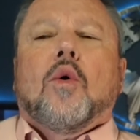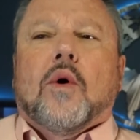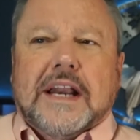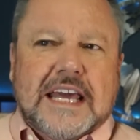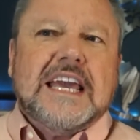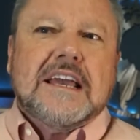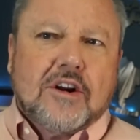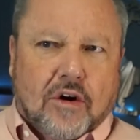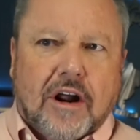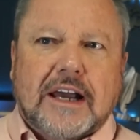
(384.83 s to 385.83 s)
when he,
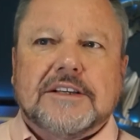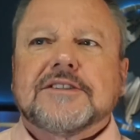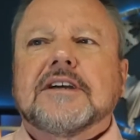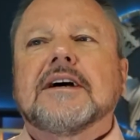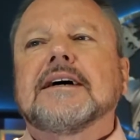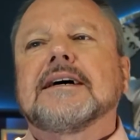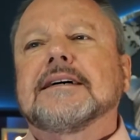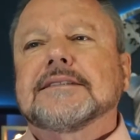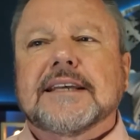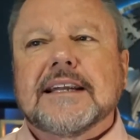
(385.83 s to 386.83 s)
Christ,
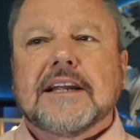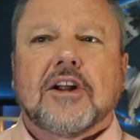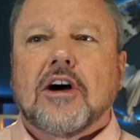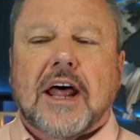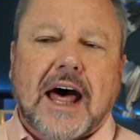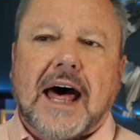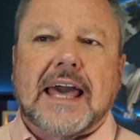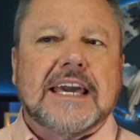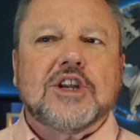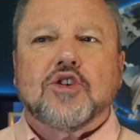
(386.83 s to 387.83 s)
ascended on
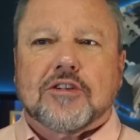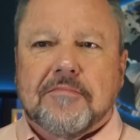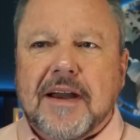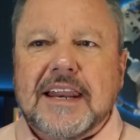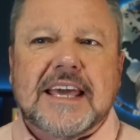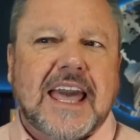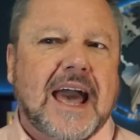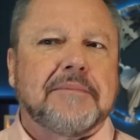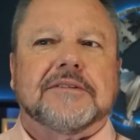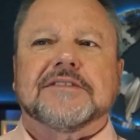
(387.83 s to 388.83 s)
high, he took many
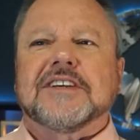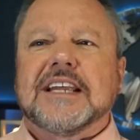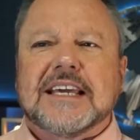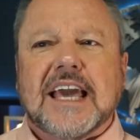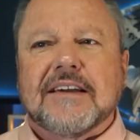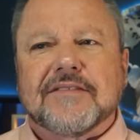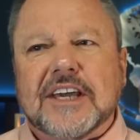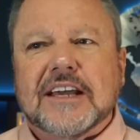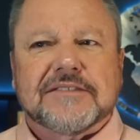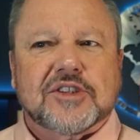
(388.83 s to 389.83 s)
captives and he gave
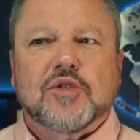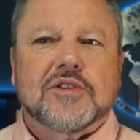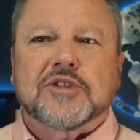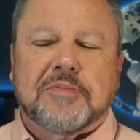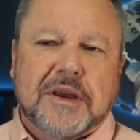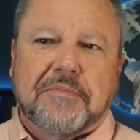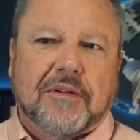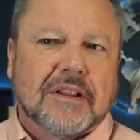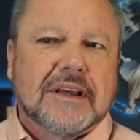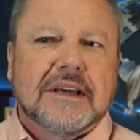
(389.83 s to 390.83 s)
gifts to his people.